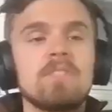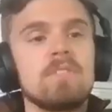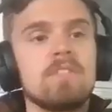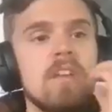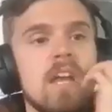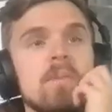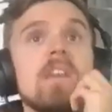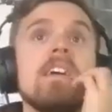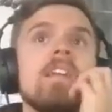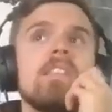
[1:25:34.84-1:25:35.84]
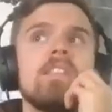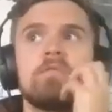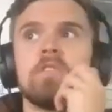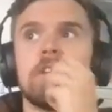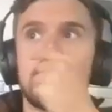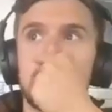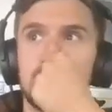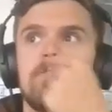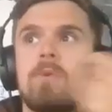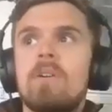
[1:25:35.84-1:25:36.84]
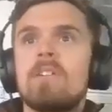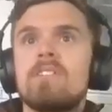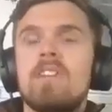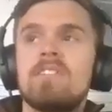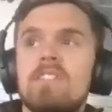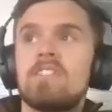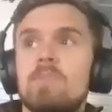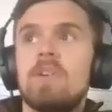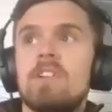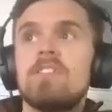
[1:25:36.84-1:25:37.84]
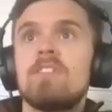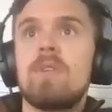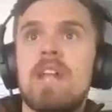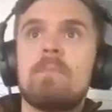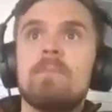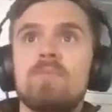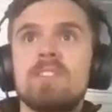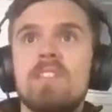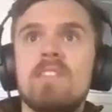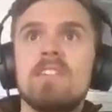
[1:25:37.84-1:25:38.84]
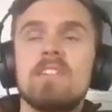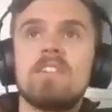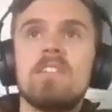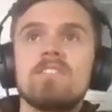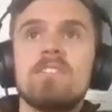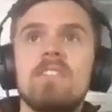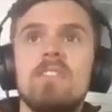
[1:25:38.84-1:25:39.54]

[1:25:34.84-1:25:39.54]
that's what's going to happen. And then to look at Ford and Tesla's predictions of what happens once that thing occurs.